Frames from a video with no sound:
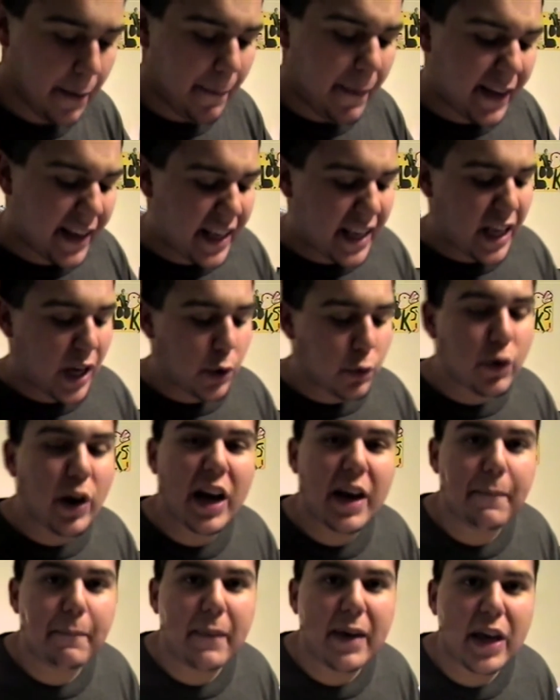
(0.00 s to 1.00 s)
Picking a
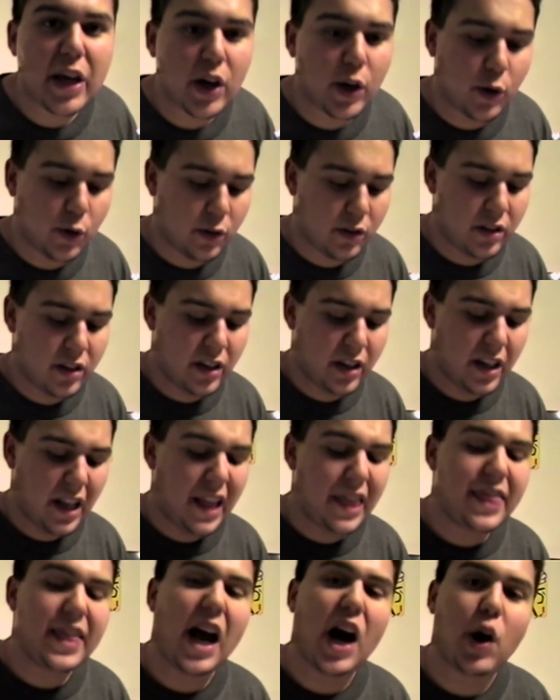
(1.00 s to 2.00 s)
right meal,
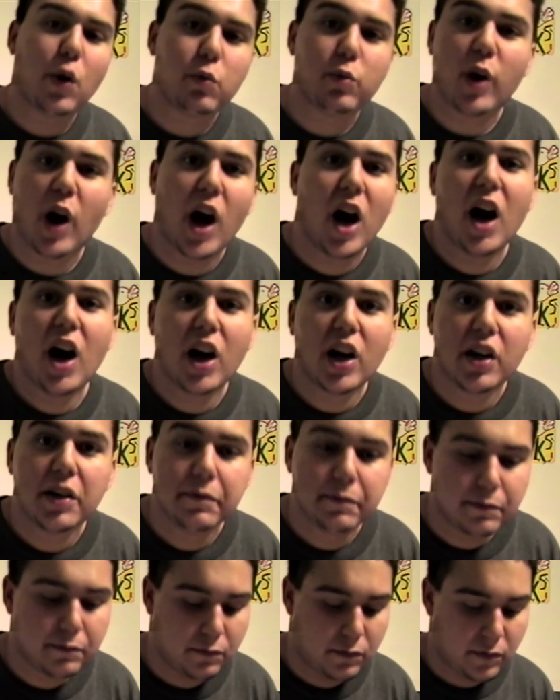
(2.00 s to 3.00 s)
not wrong.
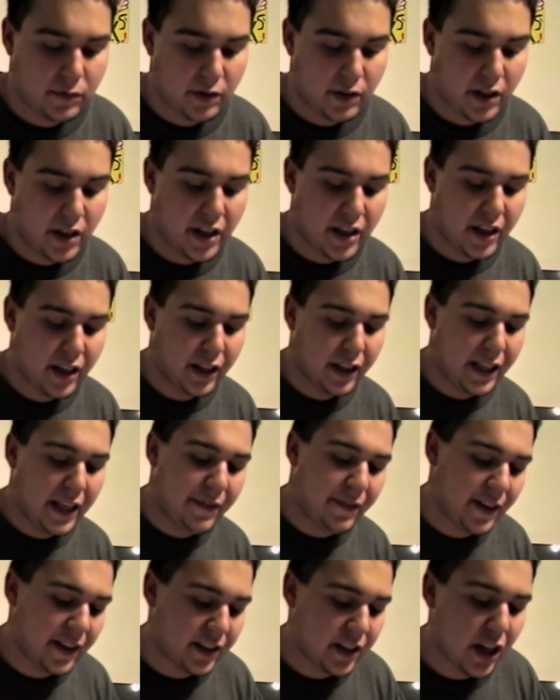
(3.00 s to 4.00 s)

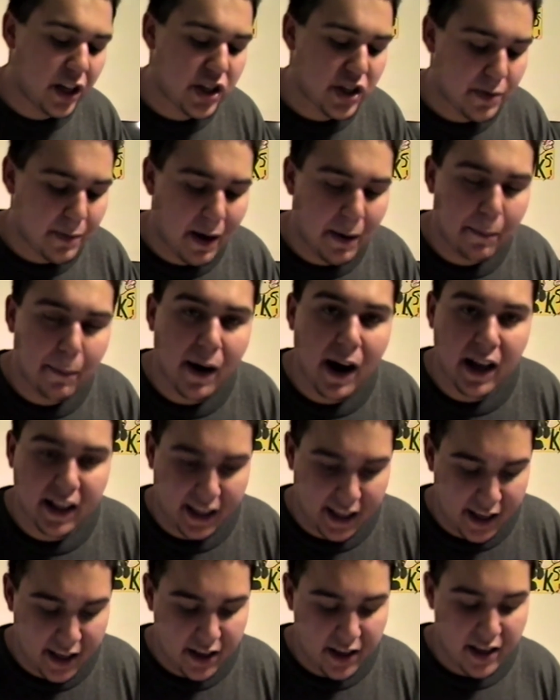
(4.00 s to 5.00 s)
Leaving a touch in my
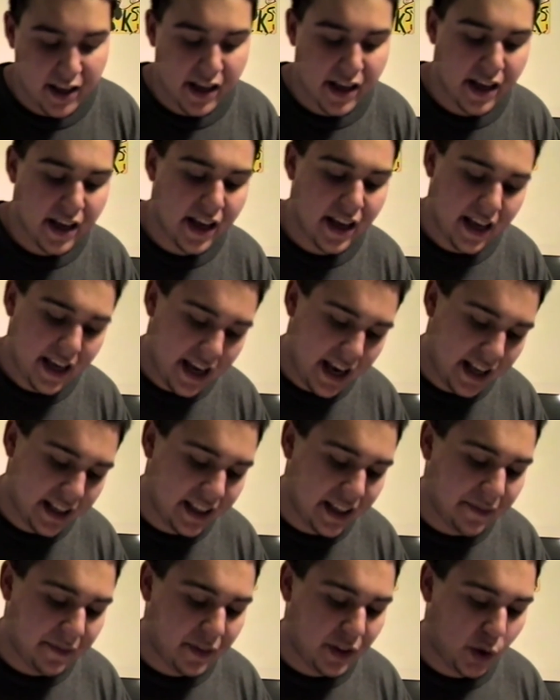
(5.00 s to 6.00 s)
body and
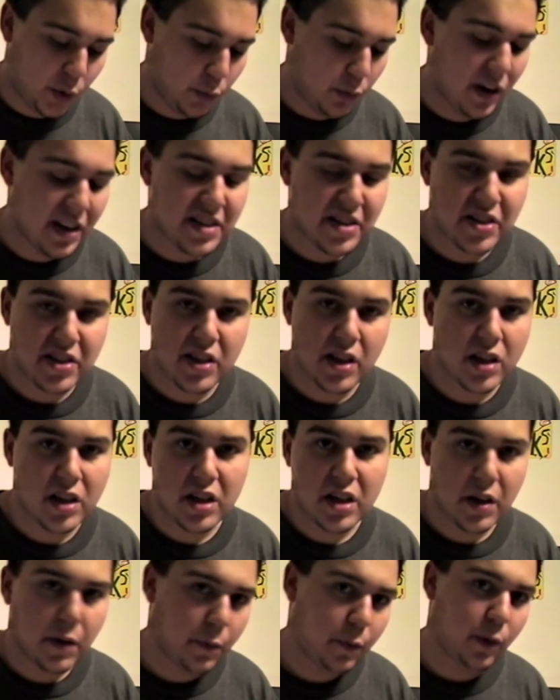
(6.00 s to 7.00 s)
leaving the rest
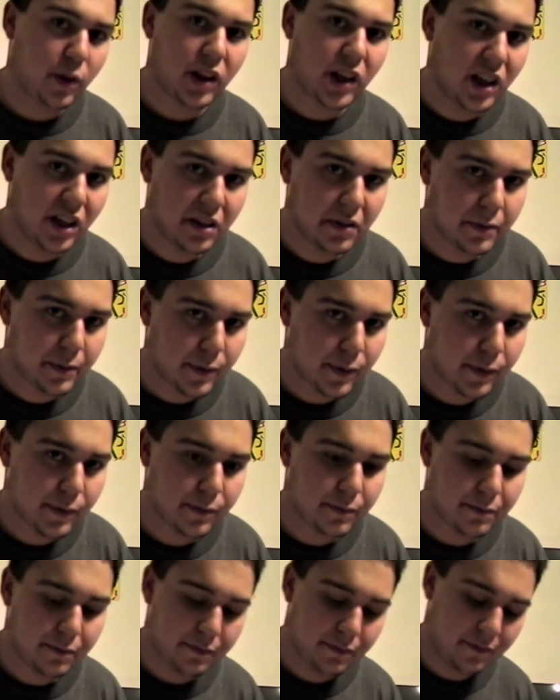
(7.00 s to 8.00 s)
for love.
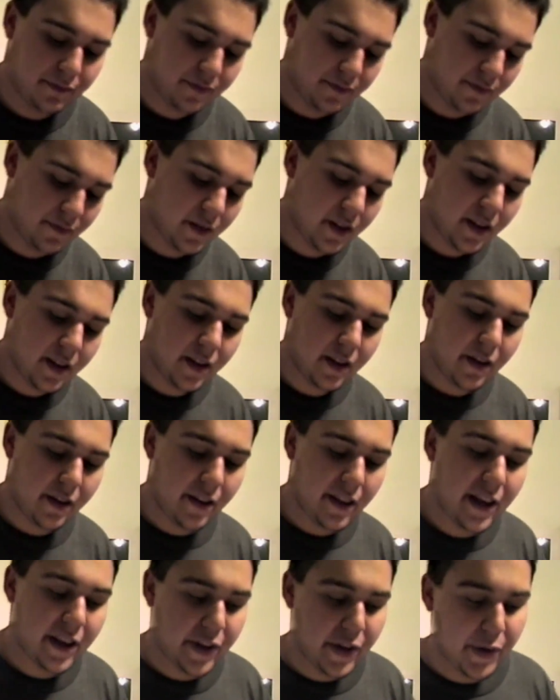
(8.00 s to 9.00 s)

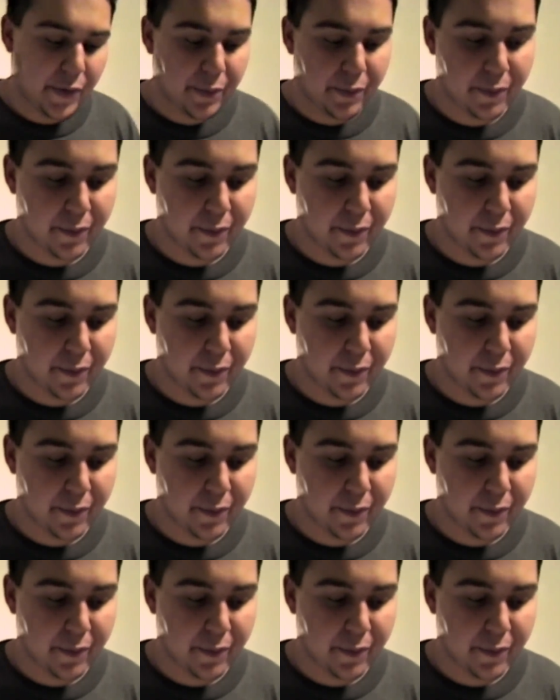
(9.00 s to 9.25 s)
Thank you.